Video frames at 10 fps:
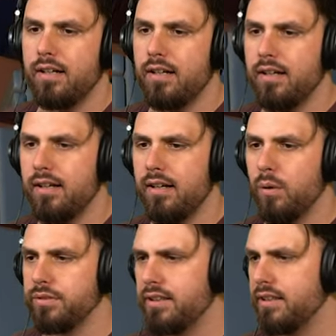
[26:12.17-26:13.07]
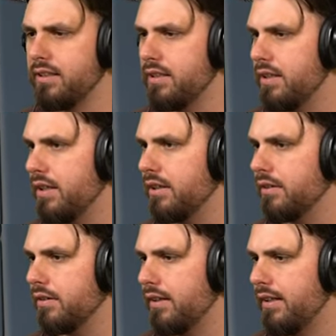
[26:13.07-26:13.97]
Uh, we did it in
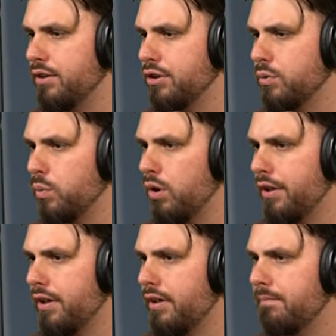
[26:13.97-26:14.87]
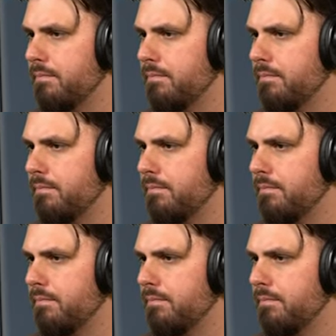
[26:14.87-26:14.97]
here, right? Just water.